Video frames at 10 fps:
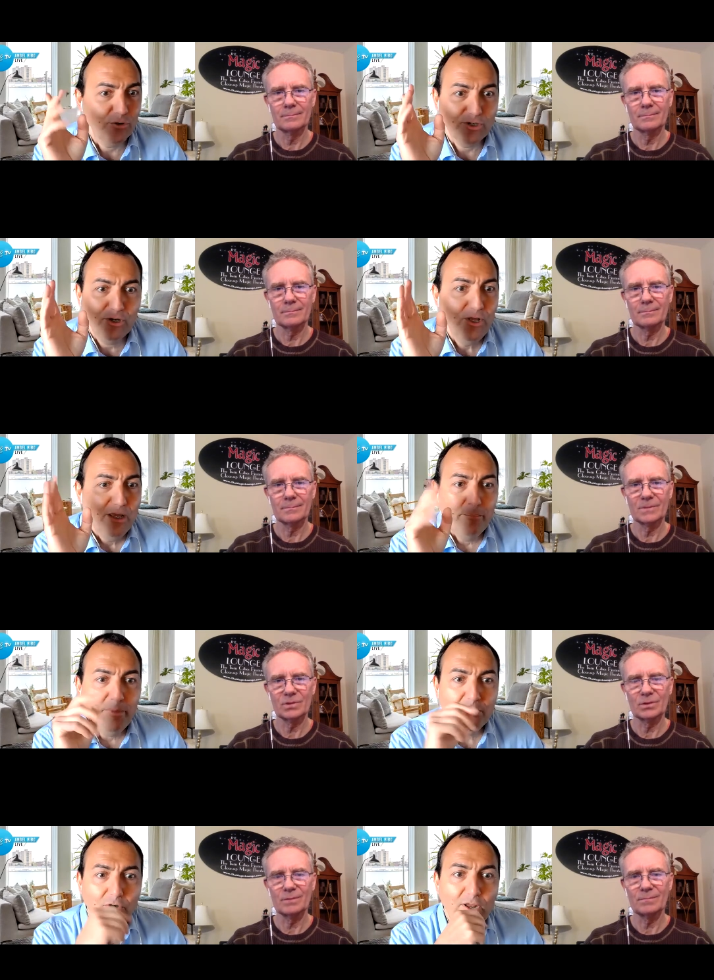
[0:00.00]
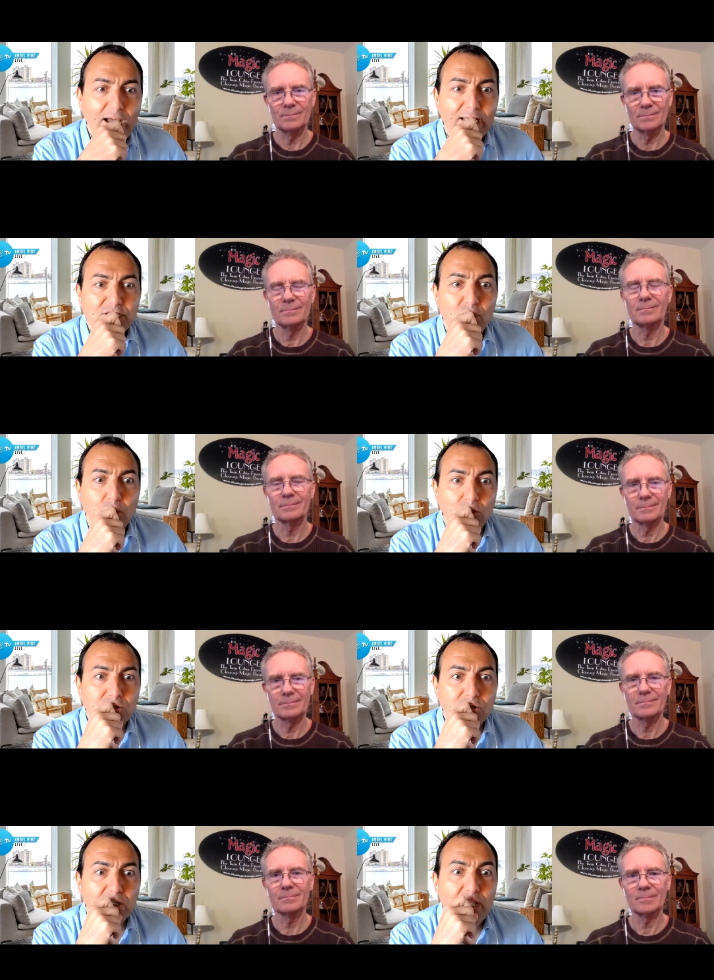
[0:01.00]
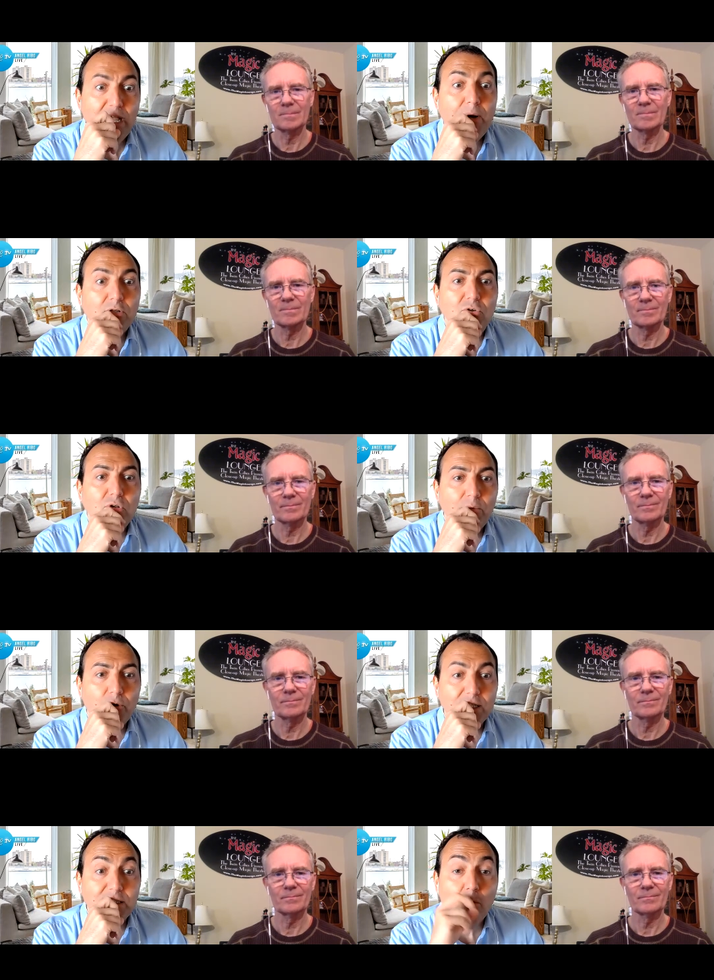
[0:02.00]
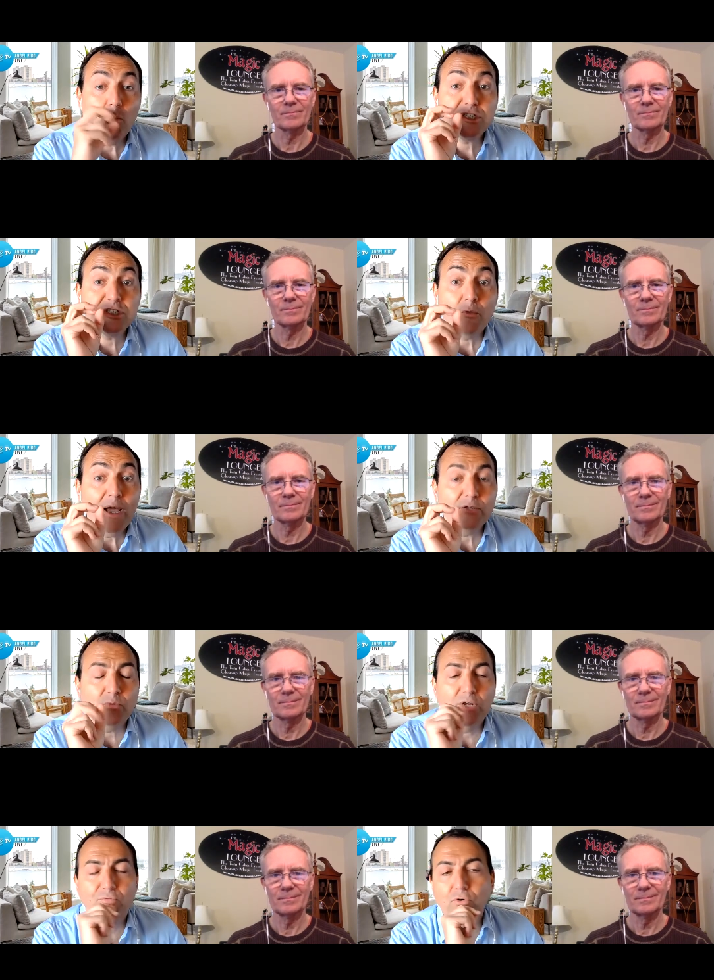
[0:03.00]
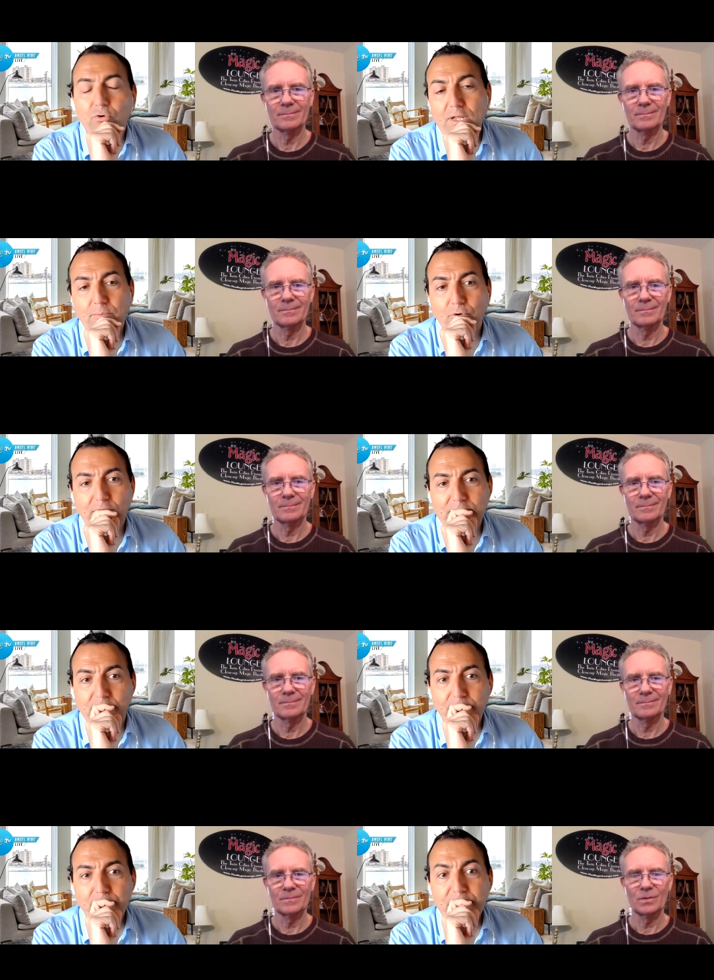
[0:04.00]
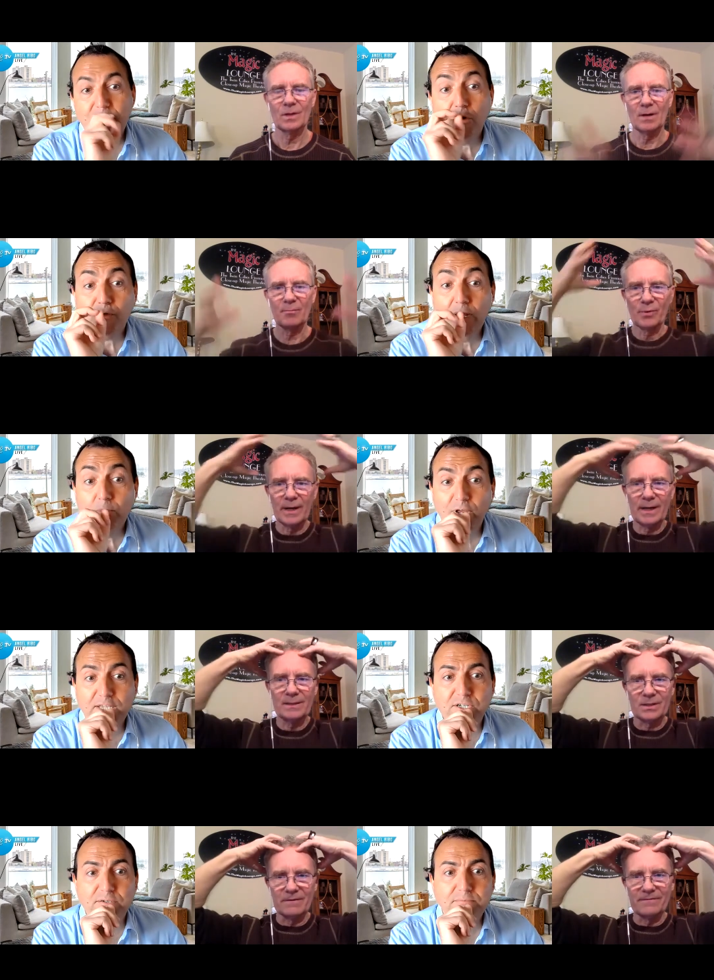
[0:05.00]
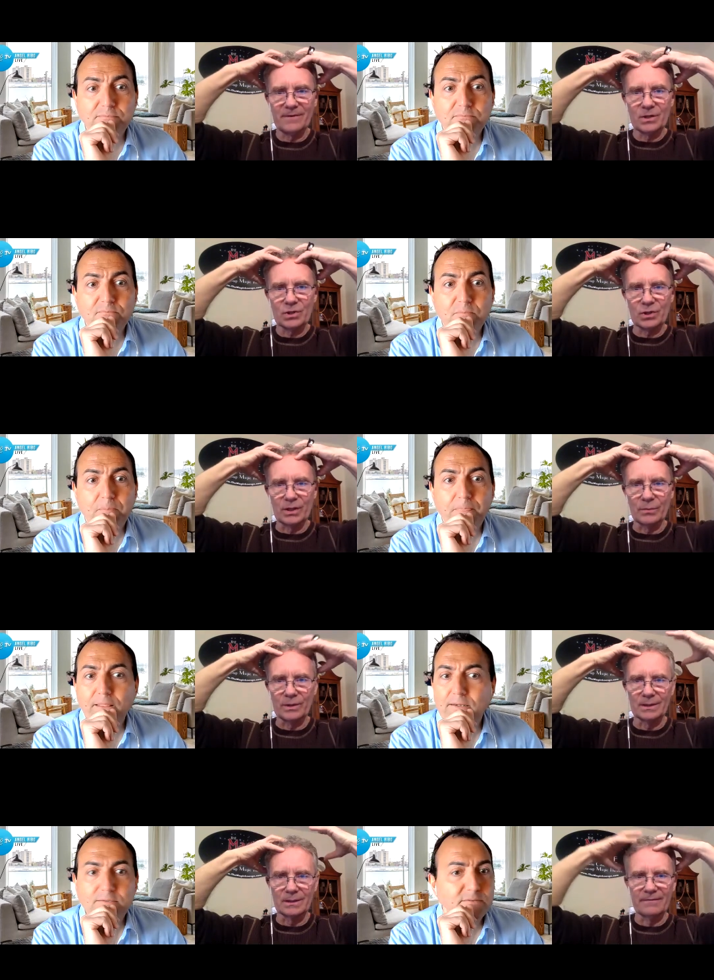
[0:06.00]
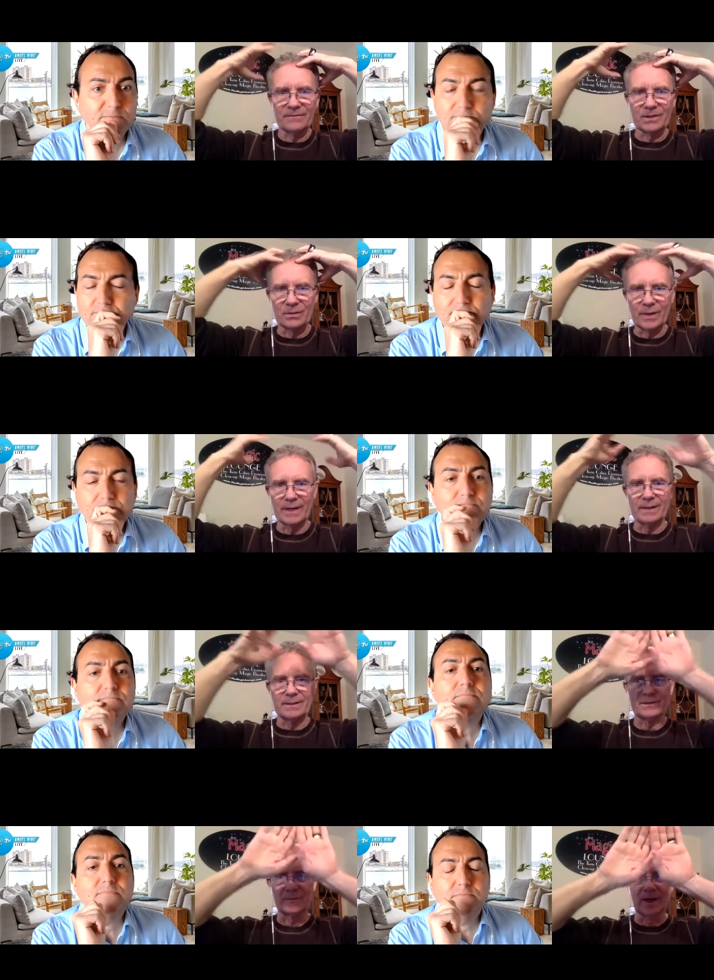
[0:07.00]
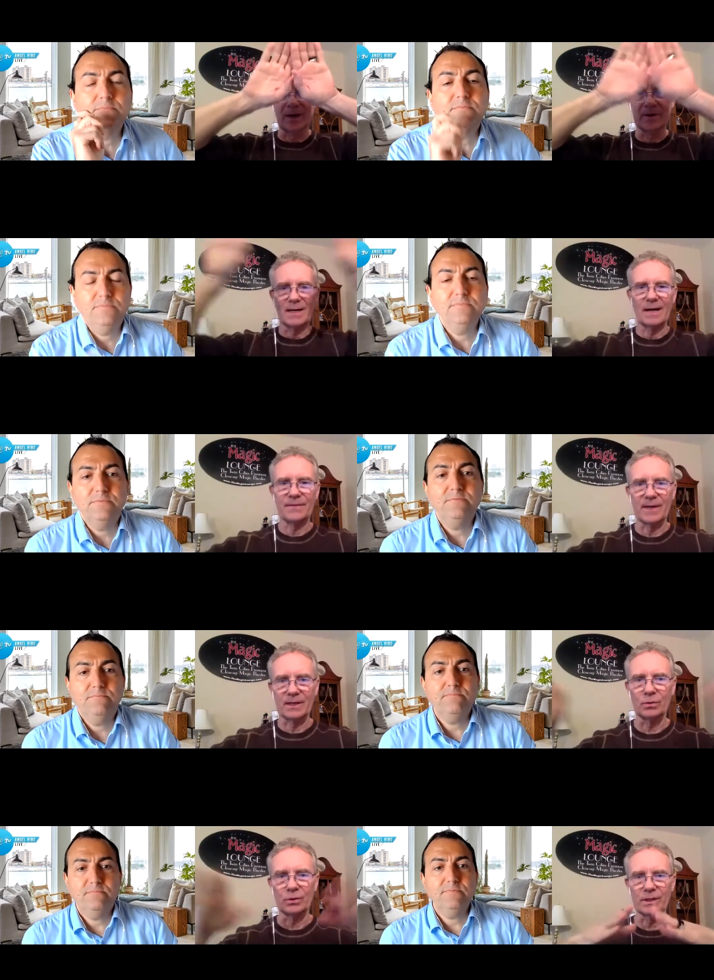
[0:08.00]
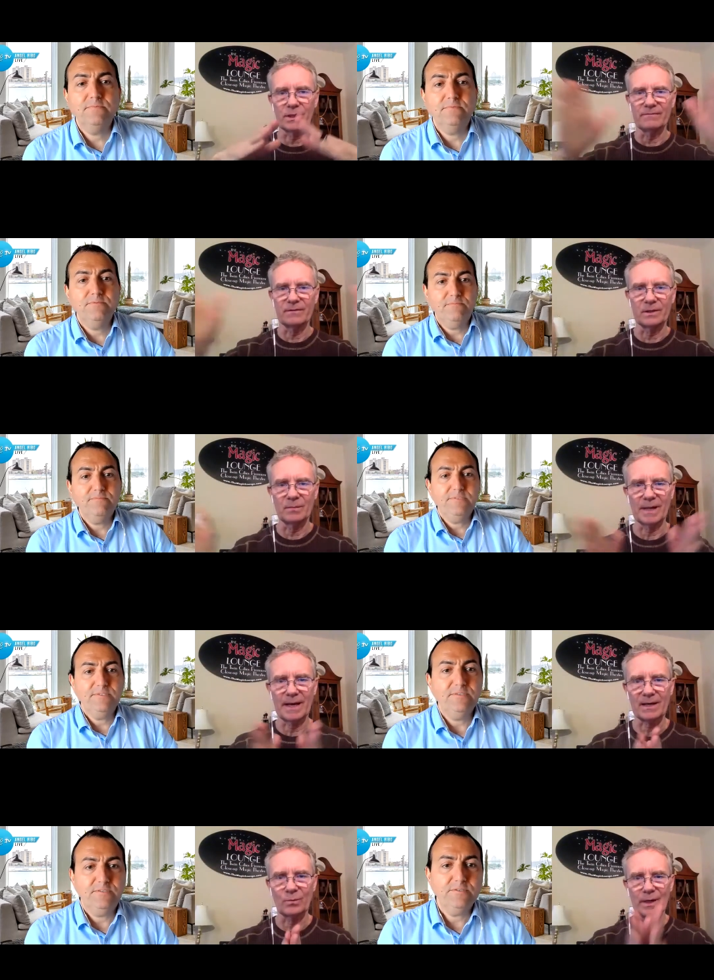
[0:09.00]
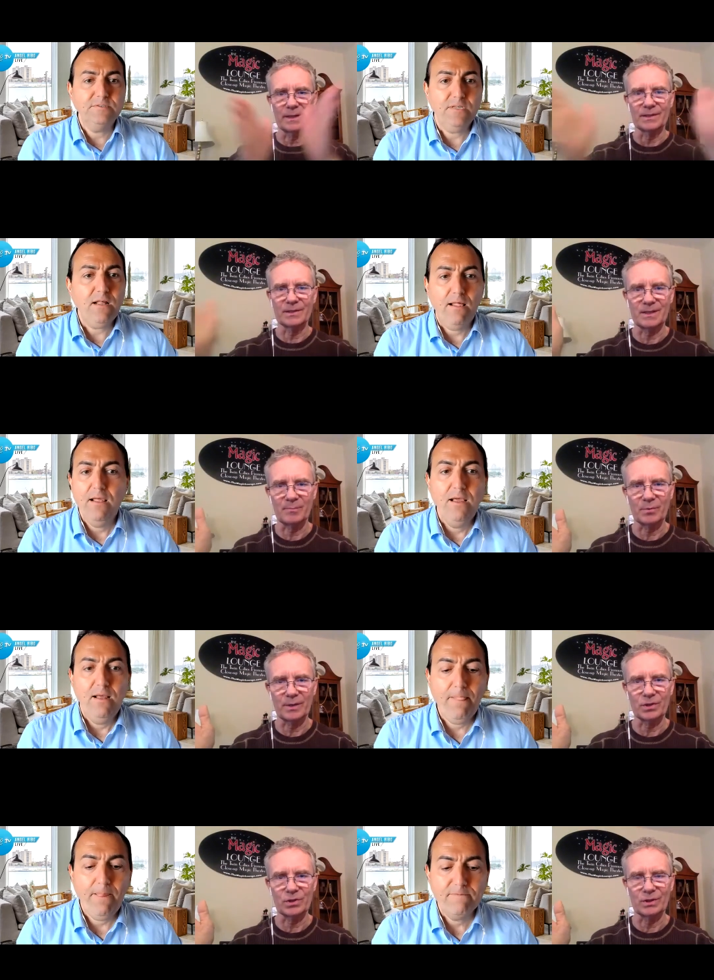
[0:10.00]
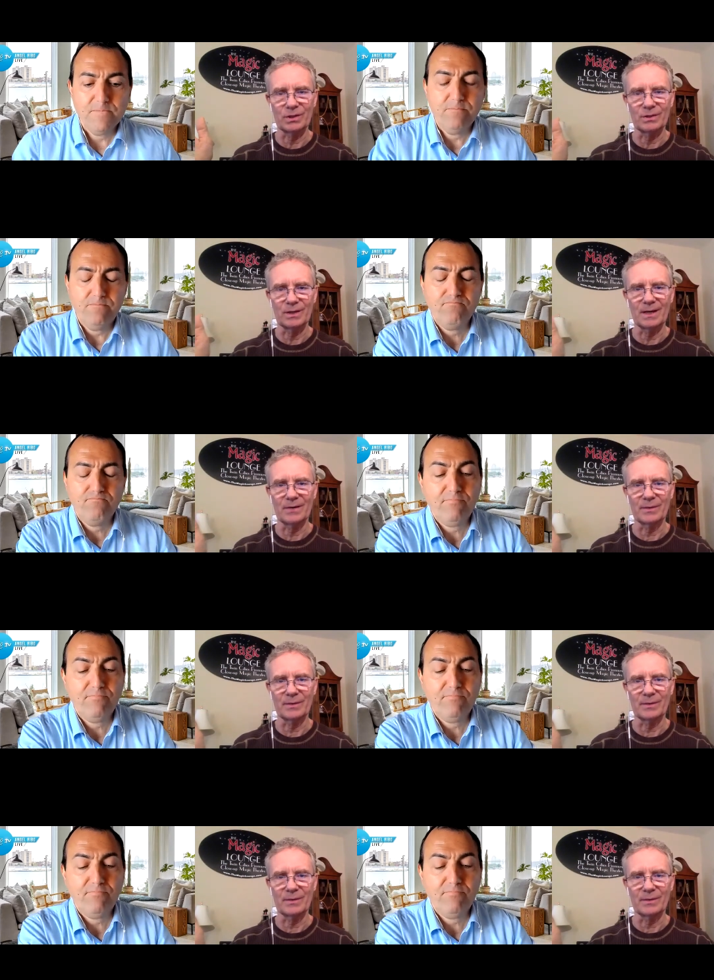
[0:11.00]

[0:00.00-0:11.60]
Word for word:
Speaker 1: or middle or high schools about collaborating? What's the right way for collaborating? Well, our brains
Speaker 2: are functioning with the left and the right. It's so we already got that good and evil and the black and white and the separation. You know, you got to